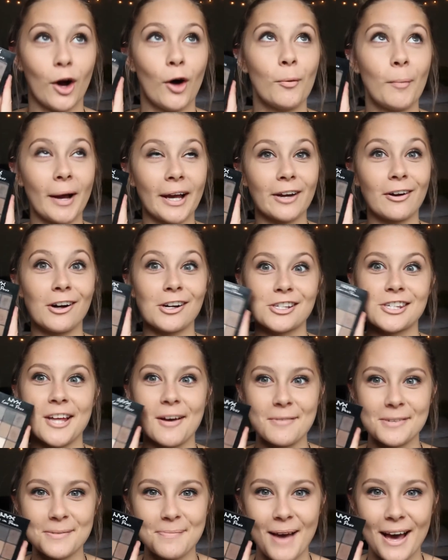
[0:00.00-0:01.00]
Oh my gosh,
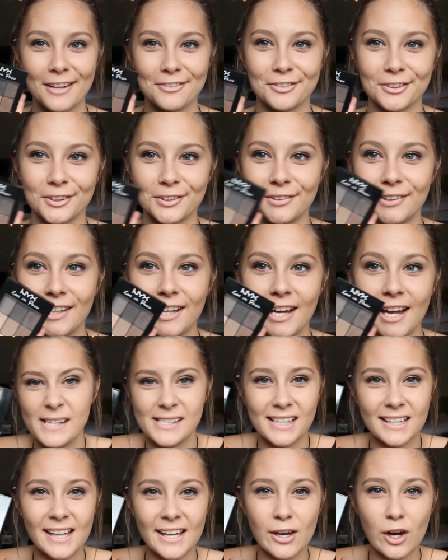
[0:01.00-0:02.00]
that was a mouthful.
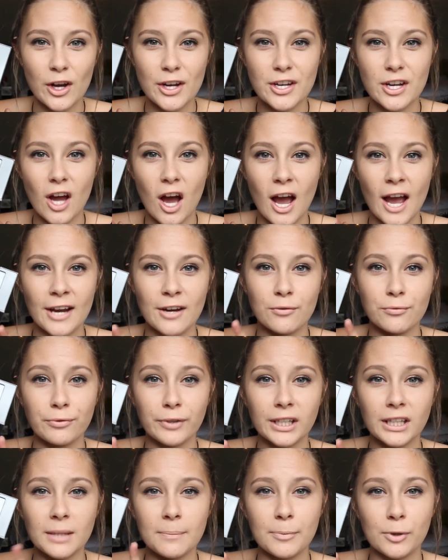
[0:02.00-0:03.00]
Basically got 9
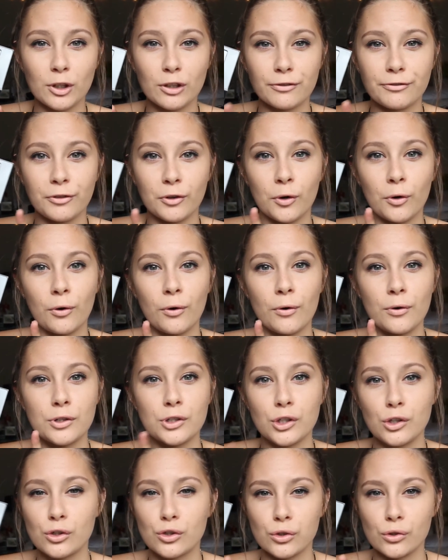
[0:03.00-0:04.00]
really beautiful
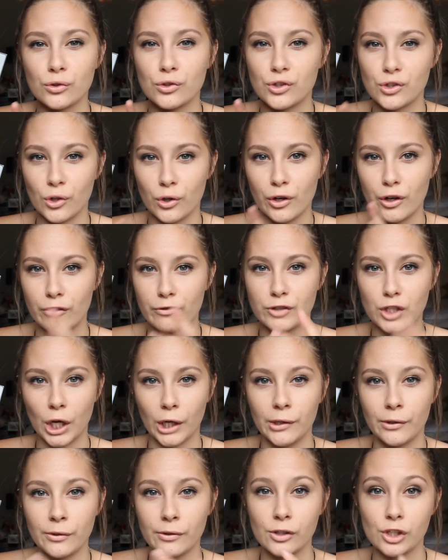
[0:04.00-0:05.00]
neutral sort of
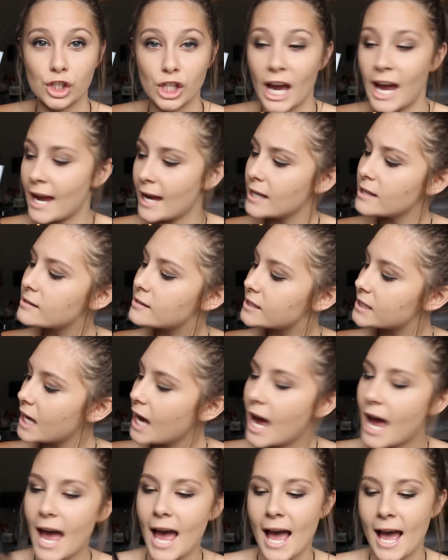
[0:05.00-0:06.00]
toned shades,
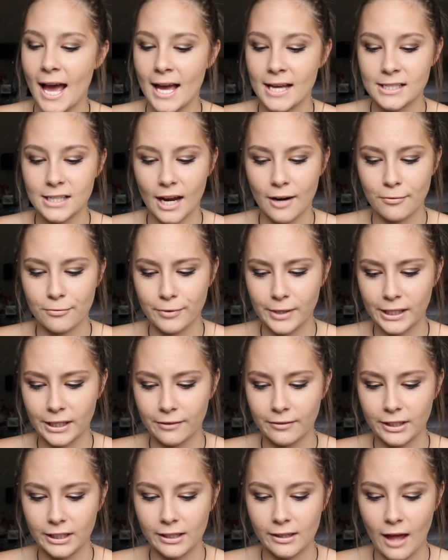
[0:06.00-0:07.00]
and I
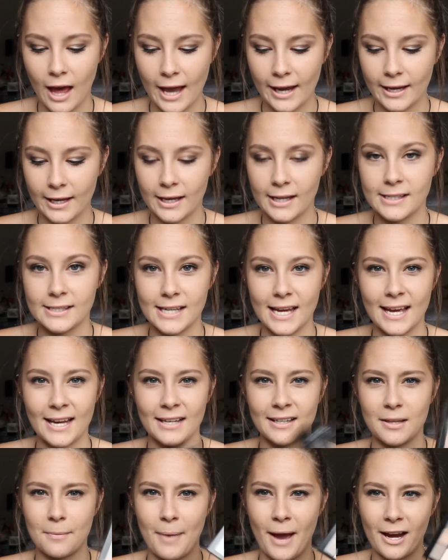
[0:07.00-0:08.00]
really like it,
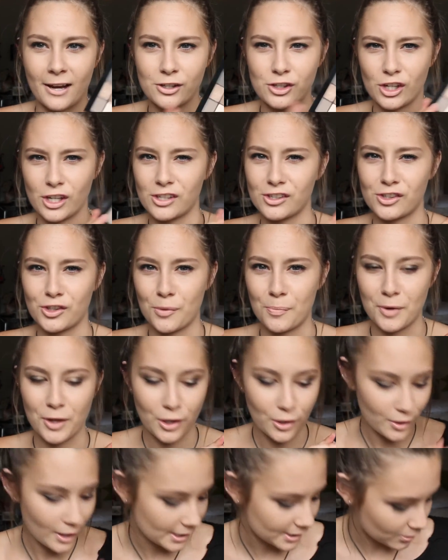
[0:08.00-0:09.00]
and the packaging is super
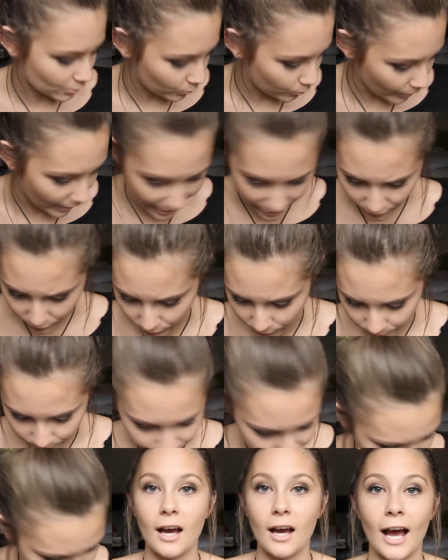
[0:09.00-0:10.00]
cute as well.
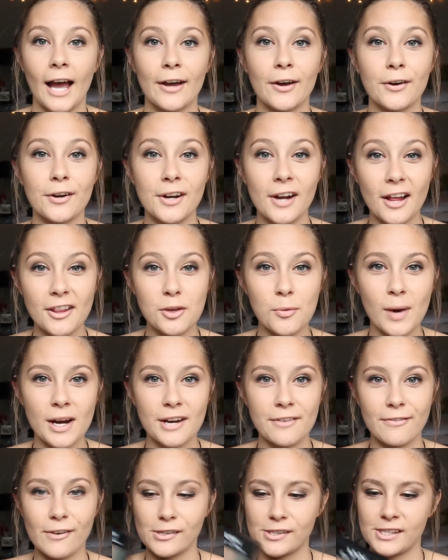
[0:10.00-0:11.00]
I got another one
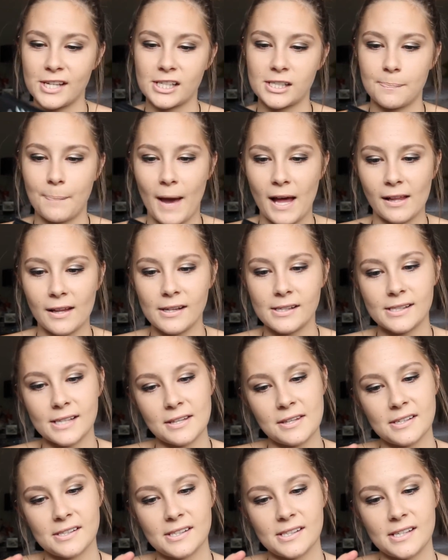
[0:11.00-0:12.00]
of those NYX palettes,
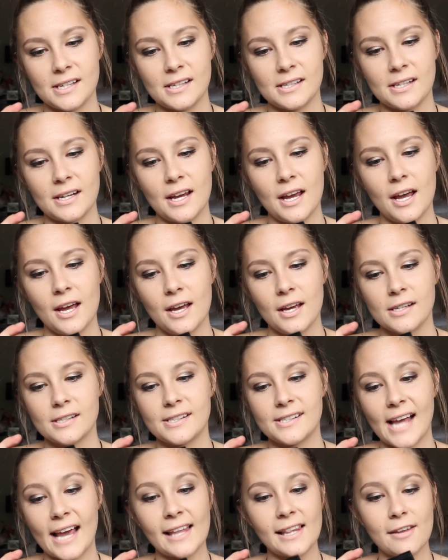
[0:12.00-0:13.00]
and this is in
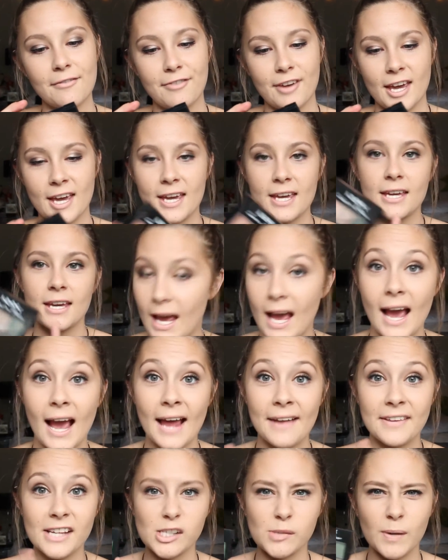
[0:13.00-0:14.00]
C'est La Vie,
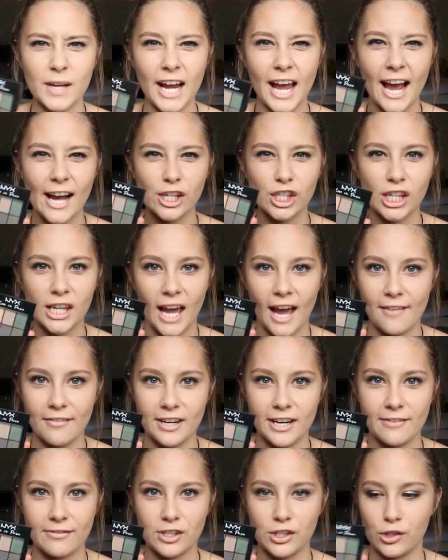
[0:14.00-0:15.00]
and this one I actually
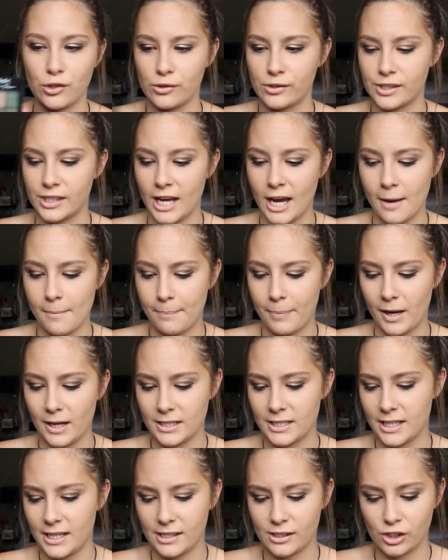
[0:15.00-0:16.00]
haven't even used yet,
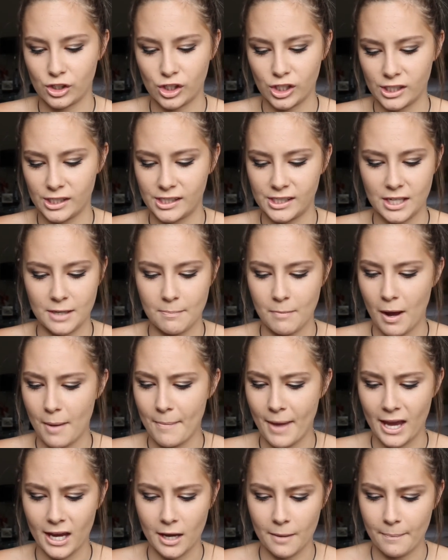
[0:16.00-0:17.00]
but it's just in my
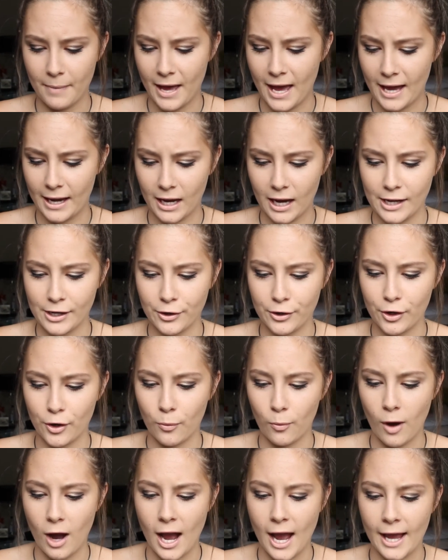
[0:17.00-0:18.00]
makeup bag. I don't
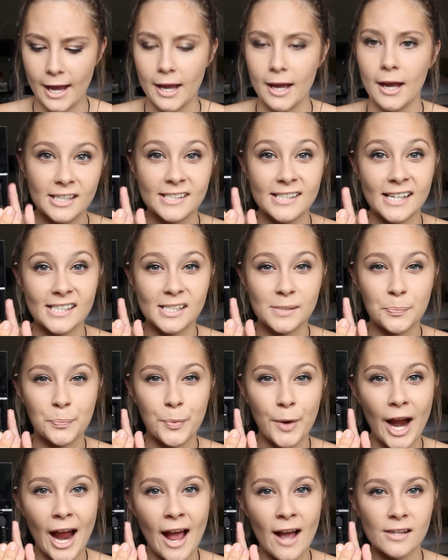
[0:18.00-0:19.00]
know why. This has some
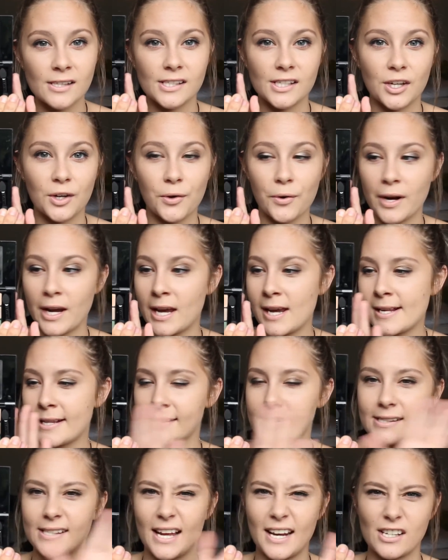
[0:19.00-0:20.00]
browns and
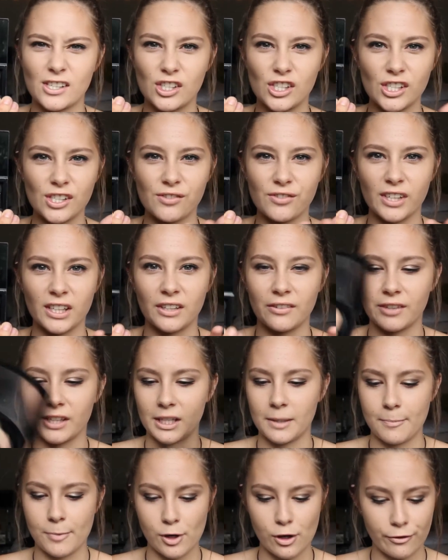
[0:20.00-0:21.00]
greens, and it's just
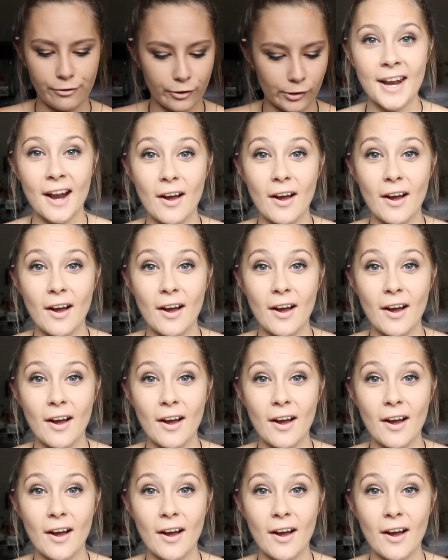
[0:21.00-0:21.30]
really beautiful.